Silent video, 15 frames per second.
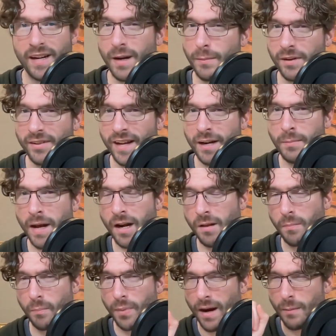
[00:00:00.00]
I'm excited about it,
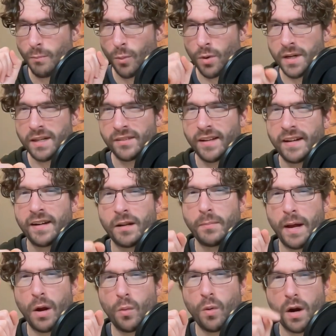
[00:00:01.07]
but I'm more excited
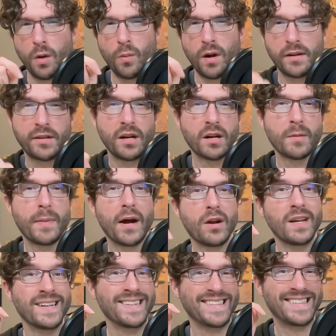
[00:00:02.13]
about what I want to talk
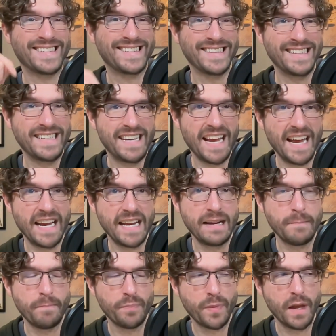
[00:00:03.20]
about today.
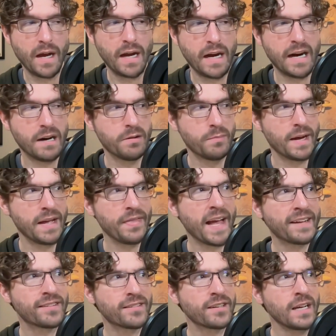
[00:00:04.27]
And
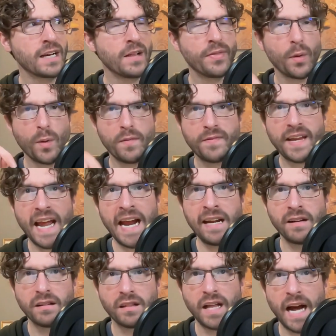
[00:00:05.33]
that's that we've
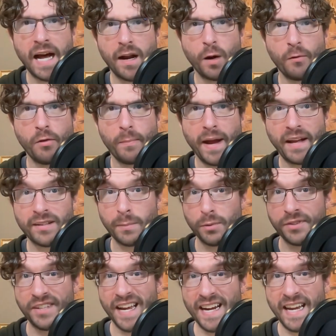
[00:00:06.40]
gained a lot over the past couple
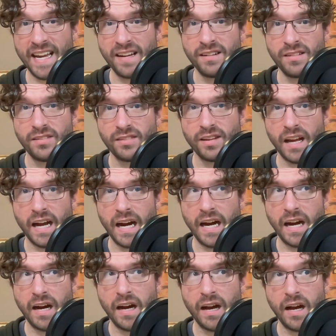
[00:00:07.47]
decades
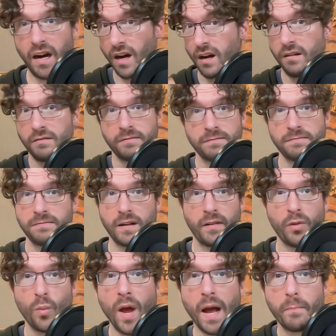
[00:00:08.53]
of
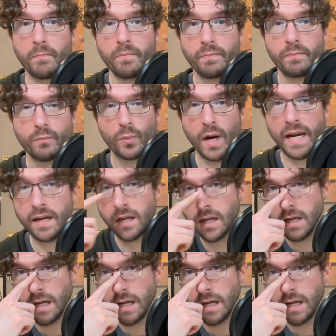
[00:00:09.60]
the web, right?